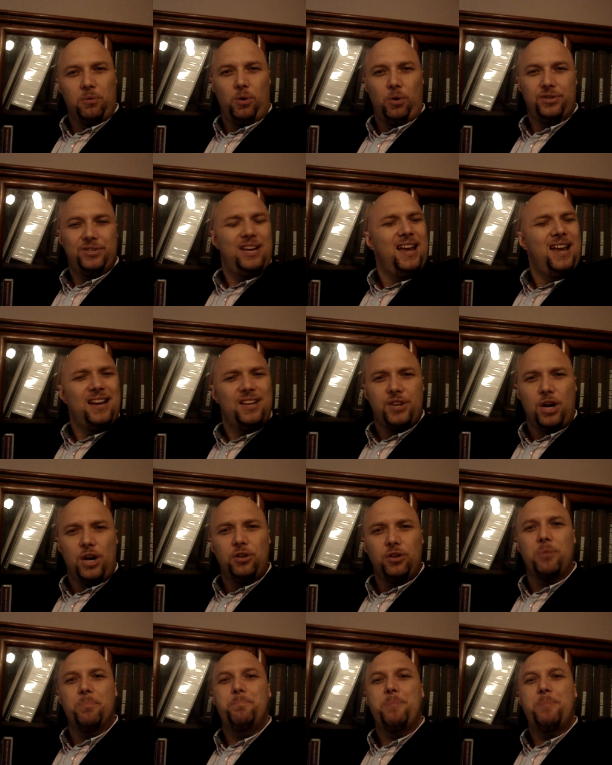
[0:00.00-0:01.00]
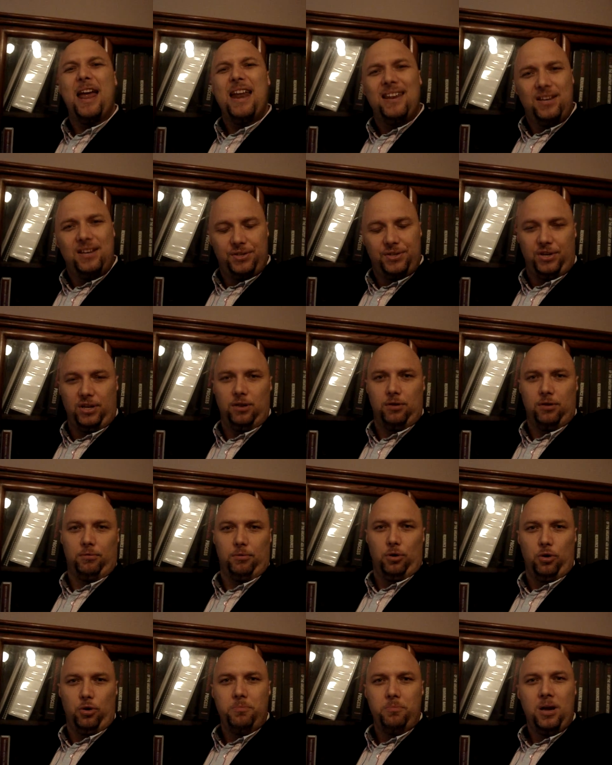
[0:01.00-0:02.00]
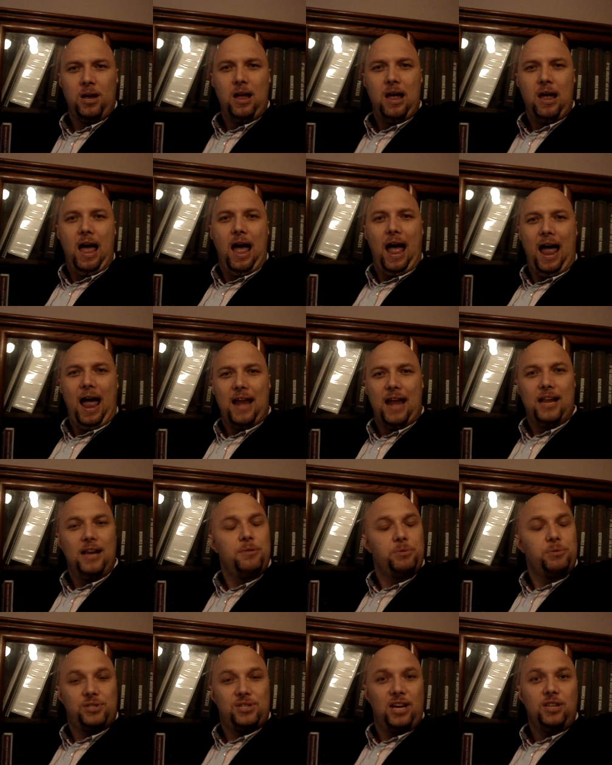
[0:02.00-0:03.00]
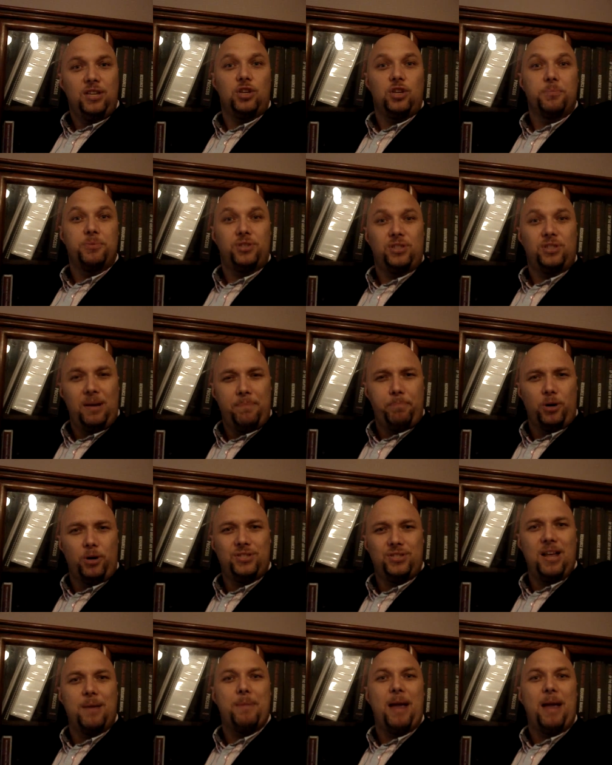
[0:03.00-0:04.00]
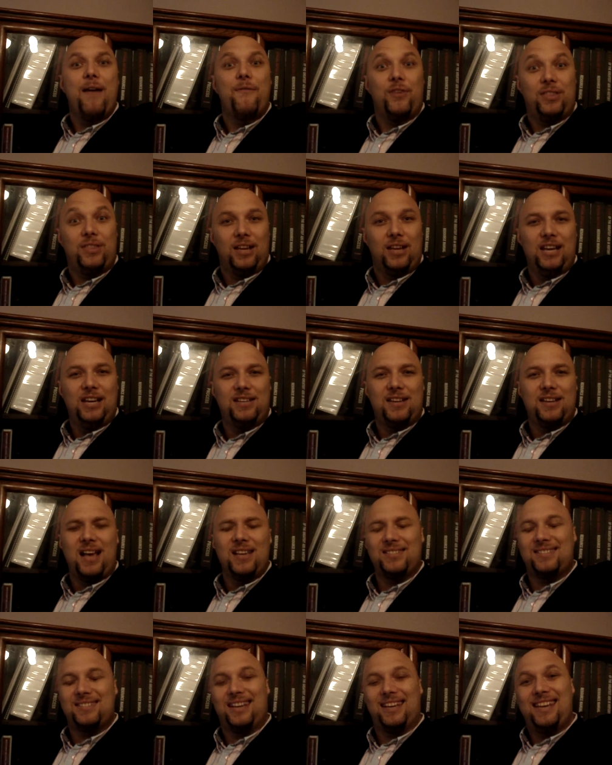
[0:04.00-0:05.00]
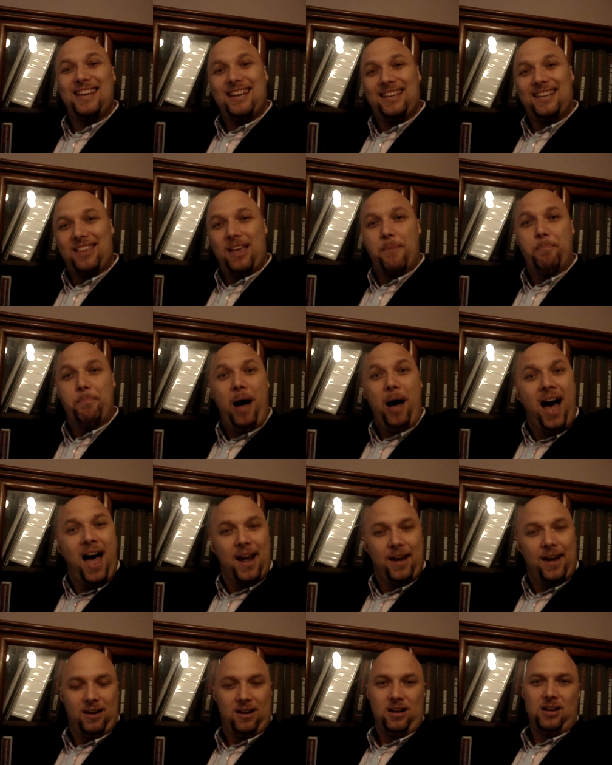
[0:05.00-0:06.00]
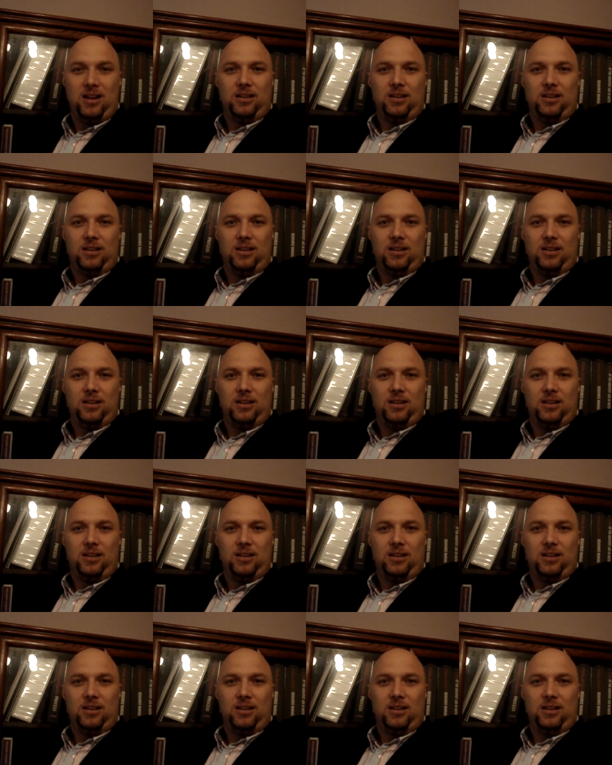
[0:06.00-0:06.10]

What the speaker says: it was. He had his own competitors in the room, and he was teaching them step by step everything he does to kick their butt.